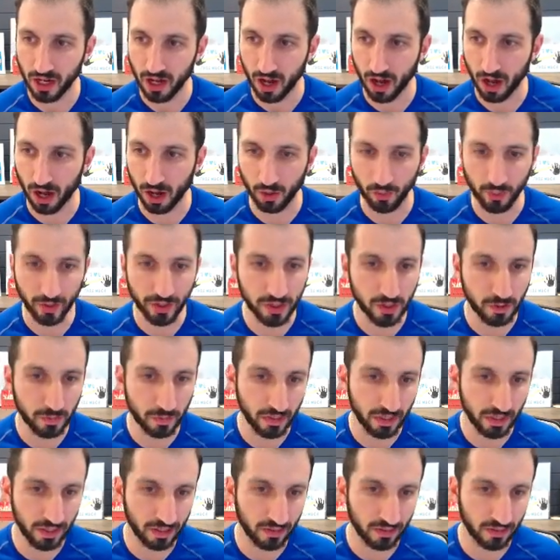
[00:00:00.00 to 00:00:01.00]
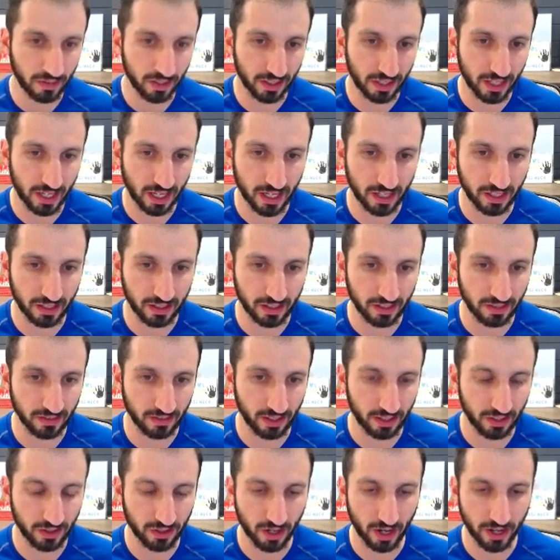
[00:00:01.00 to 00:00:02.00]
Wind speeds, again, in
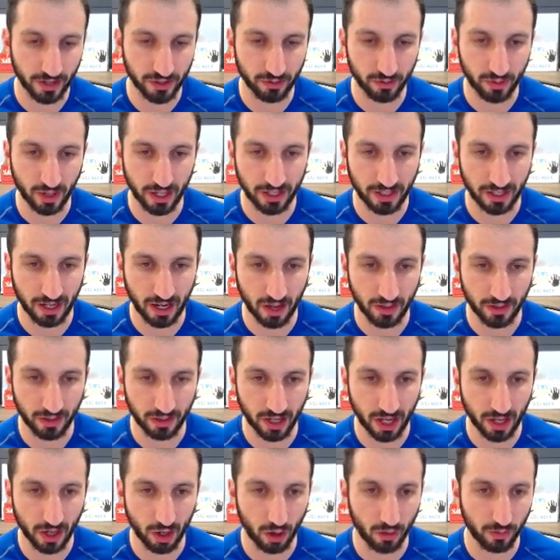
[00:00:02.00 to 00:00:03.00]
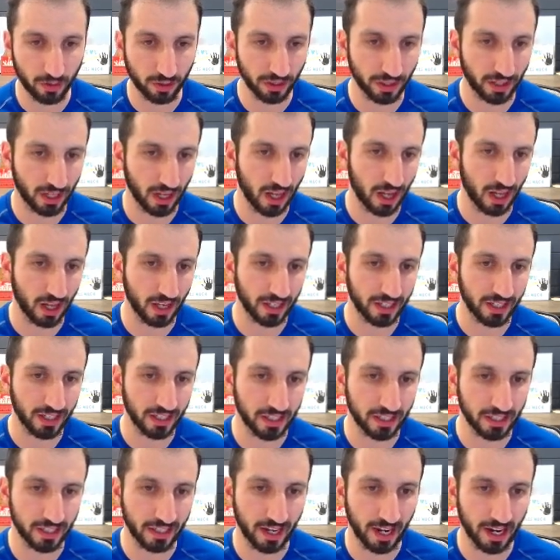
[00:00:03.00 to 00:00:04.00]
St. John's right now, they're not overly high.
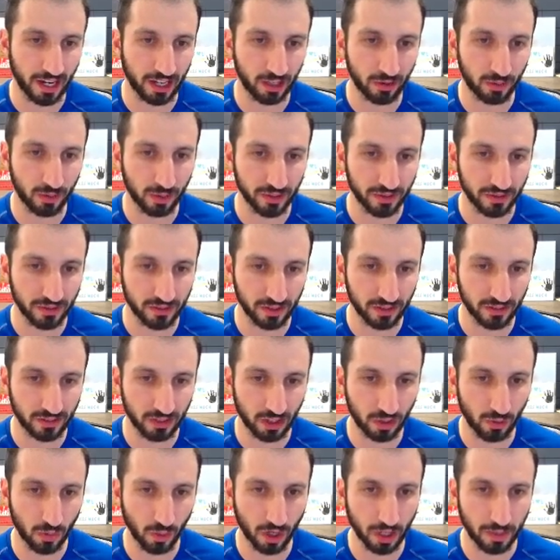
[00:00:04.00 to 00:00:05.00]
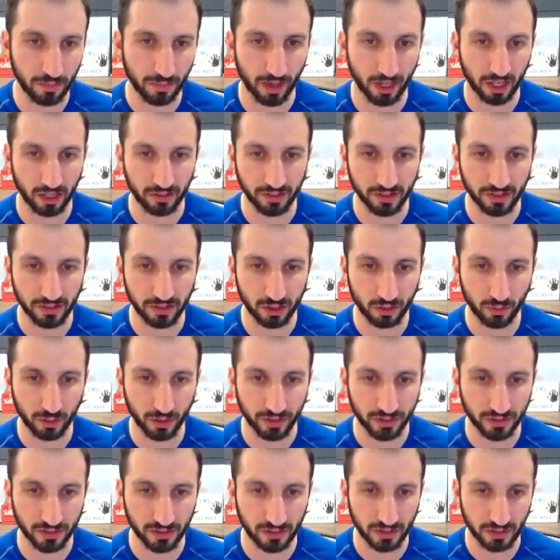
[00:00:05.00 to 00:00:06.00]
In Gander, we're at 61. Bonavista, we're
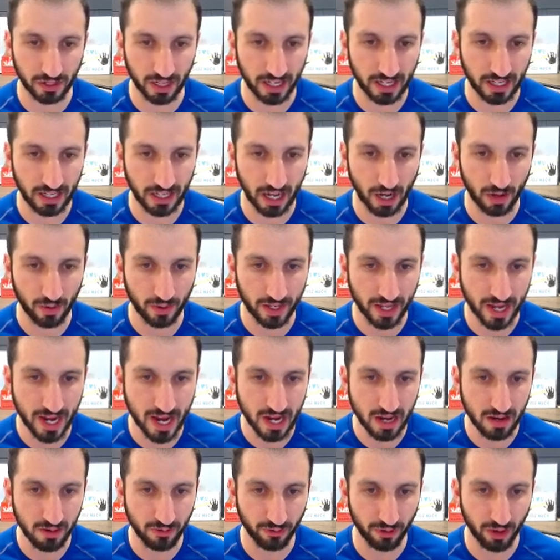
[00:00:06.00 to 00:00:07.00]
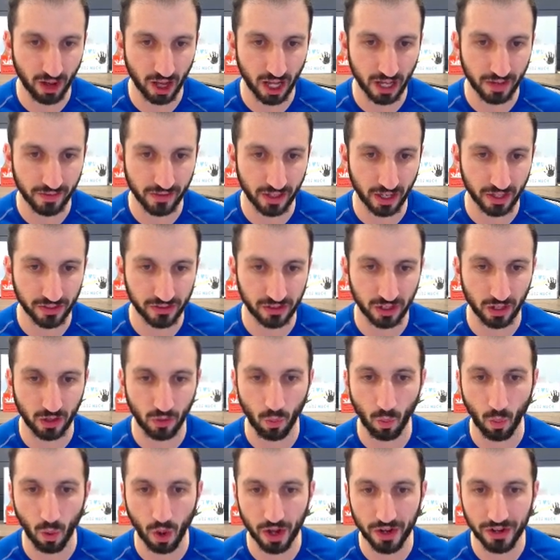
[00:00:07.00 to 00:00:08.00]
sustained now at 85,
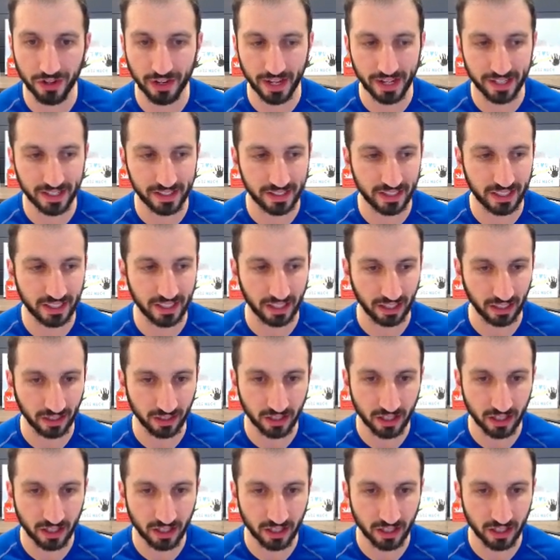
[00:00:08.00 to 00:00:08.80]
gusting 119.